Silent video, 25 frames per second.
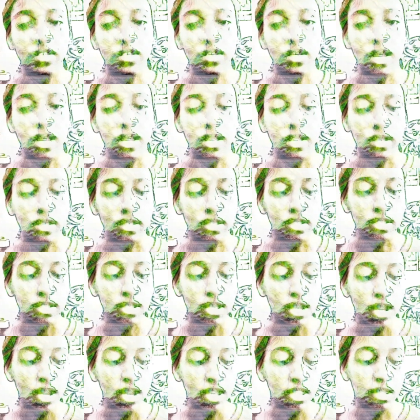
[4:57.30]
and
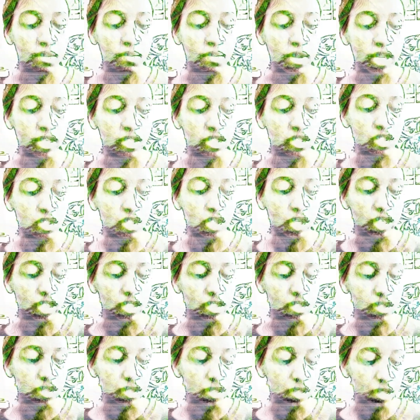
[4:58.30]
the best
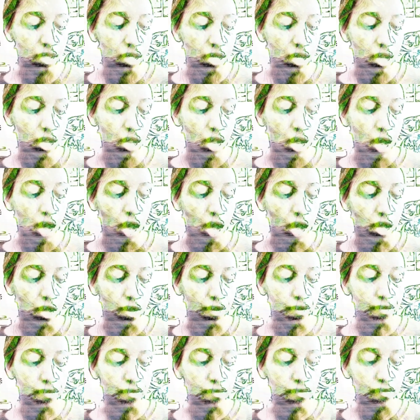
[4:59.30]
judge
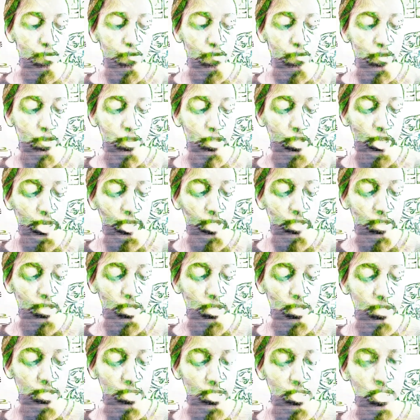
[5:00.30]
of like
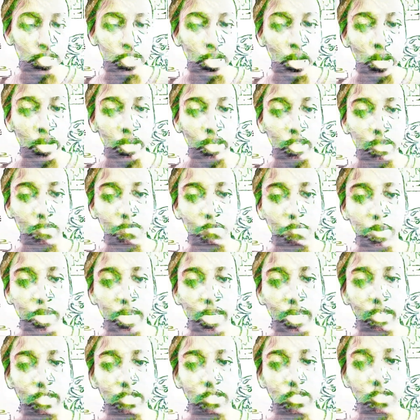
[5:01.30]
the sincerity of
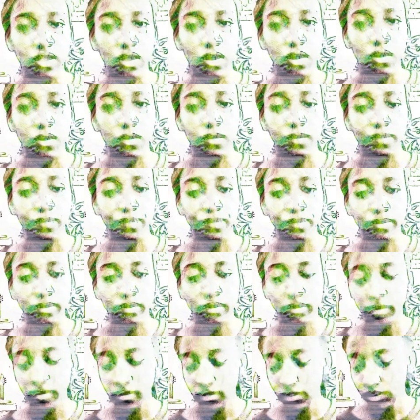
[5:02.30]
being. So
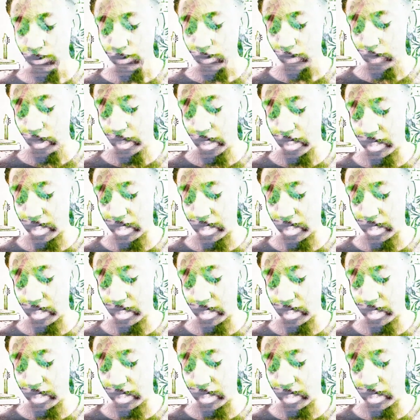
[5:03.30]
yeah, it's